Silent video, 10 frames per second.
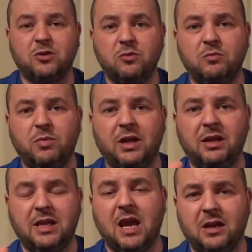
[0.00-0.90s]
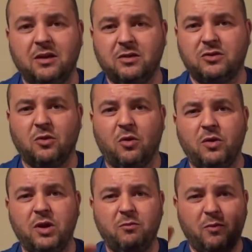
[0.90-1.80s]
soon bit at the end of the
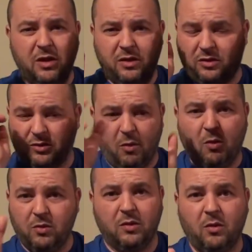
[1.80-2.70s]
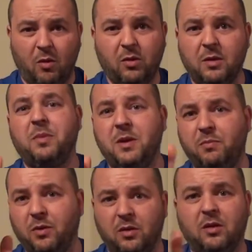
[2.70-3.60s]
story with all the
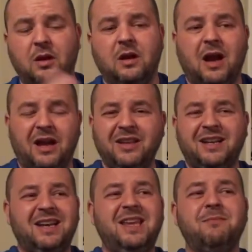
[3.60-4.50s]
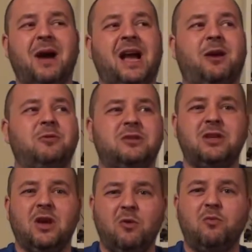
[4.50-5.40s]
people. I think Lee Mack was
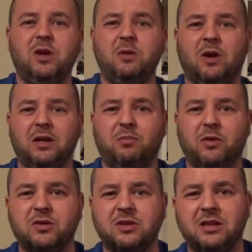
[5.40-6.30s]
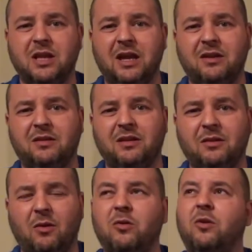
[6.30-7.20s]
the only white person in that.
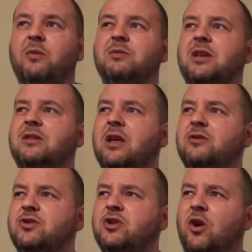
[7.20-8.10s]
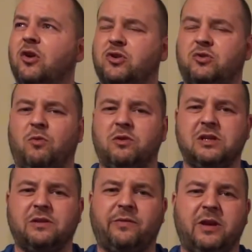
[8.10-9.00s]
Oh no, there was that Josh, what's
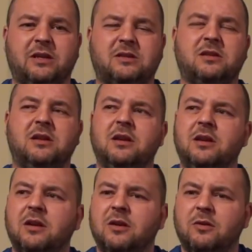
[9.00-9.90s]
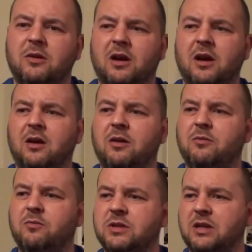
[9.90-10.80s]
his face,
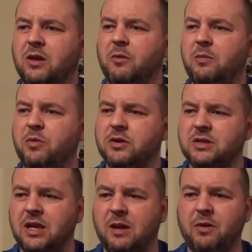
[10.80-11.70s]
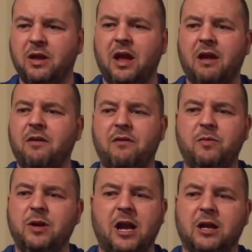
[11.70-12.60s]
was another white person in there, but
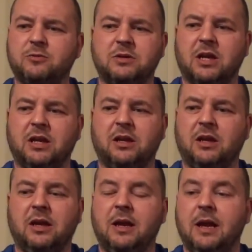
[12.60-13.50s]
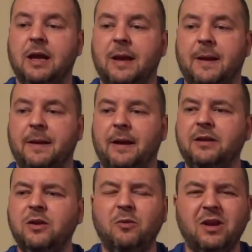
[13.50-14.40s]
everybody else was like
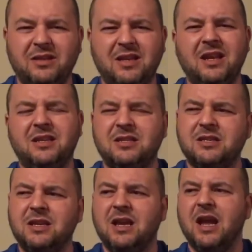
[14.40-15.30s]
you know, it's